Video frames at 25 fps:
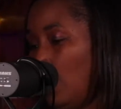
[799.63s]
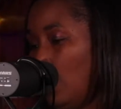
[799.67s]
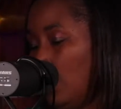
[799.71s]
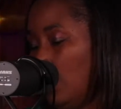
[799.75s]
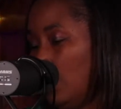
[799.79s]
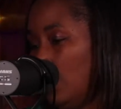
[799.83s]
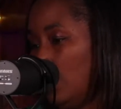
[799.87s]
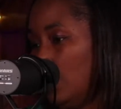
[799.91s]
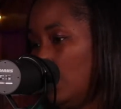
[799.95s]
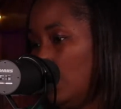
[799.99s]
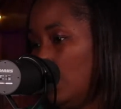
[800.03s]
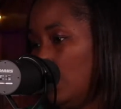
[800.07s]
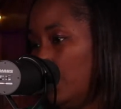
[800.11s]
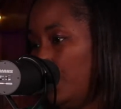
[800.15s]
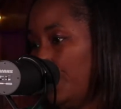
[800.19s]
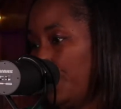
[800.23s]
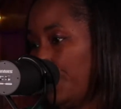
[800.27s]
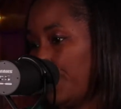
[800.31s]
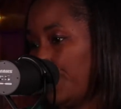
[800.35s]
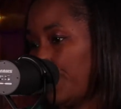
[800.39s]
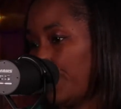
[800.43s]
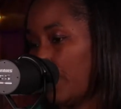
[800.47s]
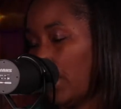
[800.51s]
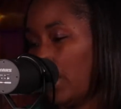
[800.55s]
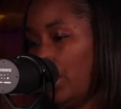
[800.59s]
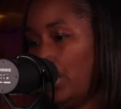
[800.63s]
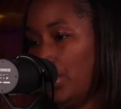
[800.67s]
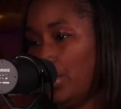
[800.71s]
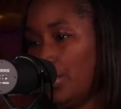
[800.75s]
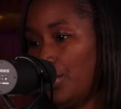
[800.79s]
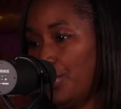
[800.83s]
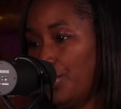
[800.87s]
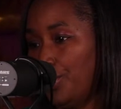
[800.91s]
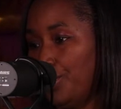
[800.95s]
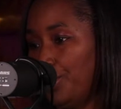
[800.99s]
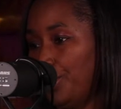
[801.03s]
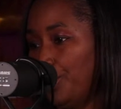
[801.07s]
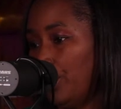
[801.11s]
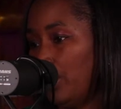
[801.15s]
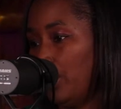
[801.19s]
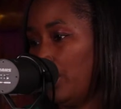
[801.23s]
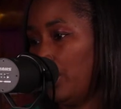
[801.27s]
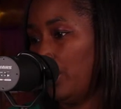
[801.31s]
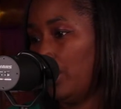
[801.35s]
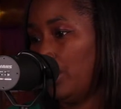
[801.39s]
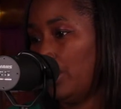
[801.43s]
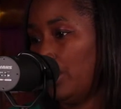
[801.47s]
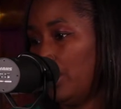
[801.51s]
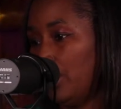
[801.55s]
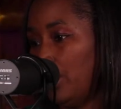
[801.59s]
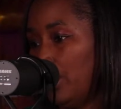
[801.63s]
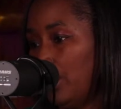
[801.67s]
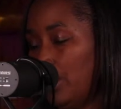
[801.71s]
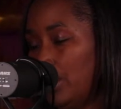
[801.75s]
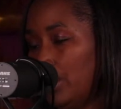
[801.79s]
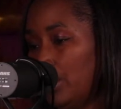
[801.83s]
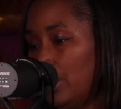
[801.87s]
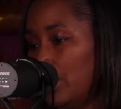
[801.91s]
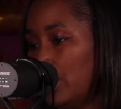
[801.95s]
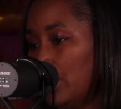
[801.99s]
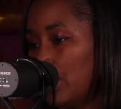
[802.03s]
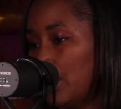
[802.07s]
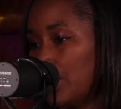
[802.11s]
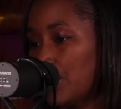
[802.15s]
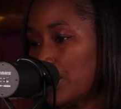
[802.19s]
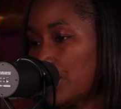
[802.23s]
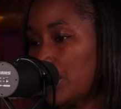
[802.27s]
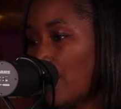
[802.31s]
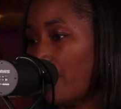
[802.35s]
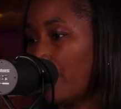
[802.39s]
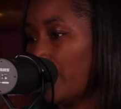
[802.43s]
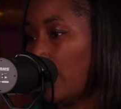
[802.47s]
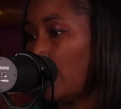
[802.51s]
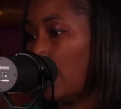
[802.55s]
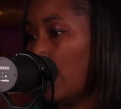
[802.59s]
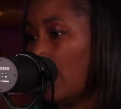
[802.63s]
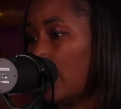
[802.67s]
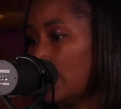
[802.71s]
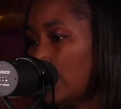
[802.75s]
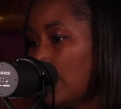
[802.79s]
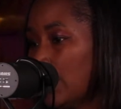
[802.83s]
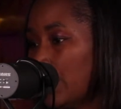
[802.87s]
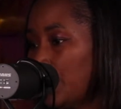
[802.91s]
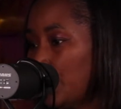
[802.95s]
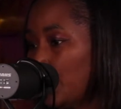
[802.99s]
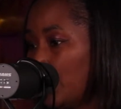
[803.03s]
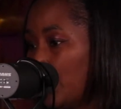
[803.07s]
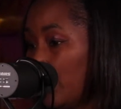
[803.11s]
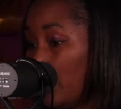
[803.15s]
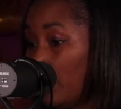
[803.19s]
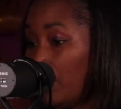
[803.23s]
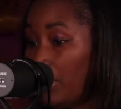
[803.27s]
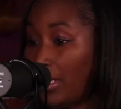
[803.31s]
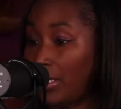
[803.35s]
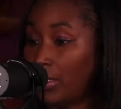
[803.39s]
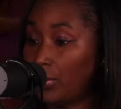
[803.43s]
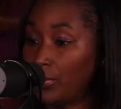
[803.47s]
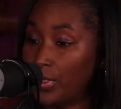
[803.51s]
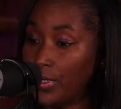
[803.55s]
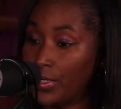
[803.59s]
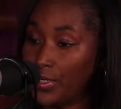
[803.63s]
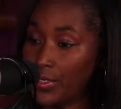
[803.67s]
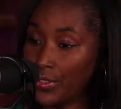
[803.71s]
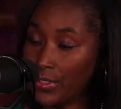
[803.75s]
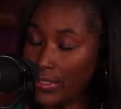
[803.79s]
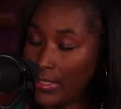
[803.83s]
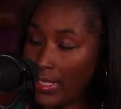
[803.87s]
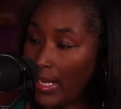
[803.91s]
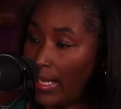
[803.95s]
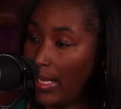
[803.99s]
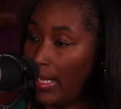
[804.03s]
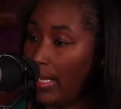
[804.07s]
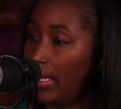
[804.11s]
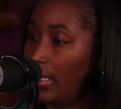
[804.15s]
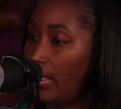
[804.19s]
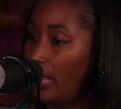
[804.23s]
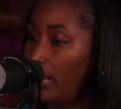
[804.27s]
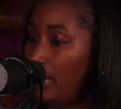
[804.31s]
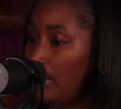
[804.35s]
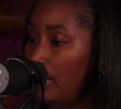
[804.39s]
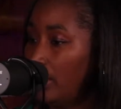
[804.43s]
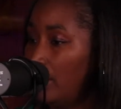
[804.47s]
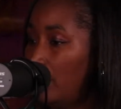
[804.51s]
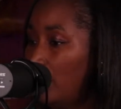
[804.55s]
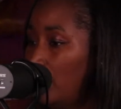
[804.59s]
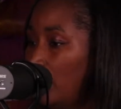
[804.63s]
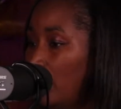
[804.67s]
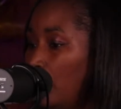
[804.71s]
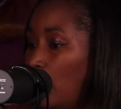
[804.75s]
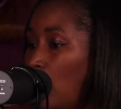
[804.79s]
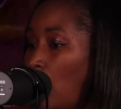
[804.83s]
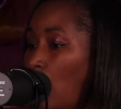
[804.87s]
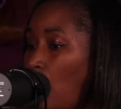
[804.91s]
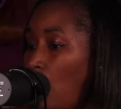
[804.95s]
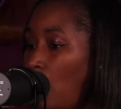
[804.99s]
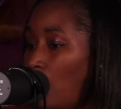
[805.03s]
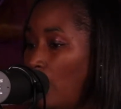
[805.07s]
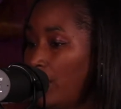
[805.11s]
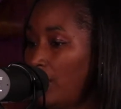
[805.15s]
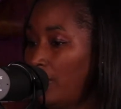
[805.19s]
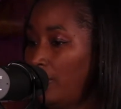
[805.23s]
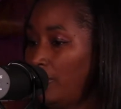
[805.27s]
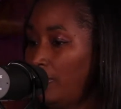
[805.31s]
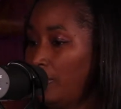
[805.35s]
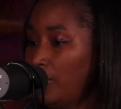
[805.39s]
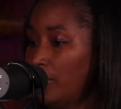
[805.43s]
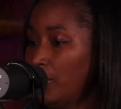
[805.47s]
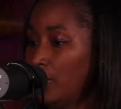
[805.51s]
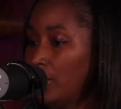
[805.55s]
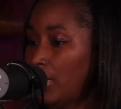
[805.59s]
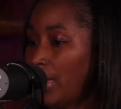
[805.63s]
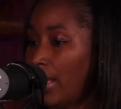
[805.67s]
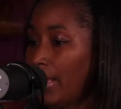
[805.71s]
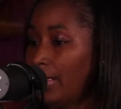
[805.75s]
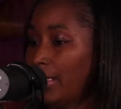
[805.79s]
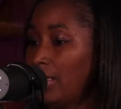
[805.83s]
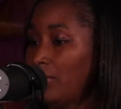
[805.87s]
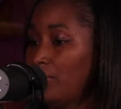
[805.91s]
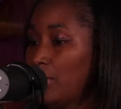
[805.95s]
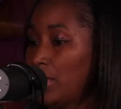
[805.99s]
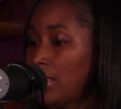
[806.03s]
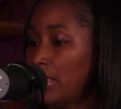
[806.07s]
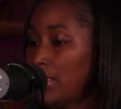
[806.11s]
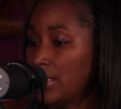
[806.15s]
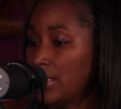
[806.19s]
Mm-hmm. You know, is there something that's hindering them? They don't understand, or they feel like they've been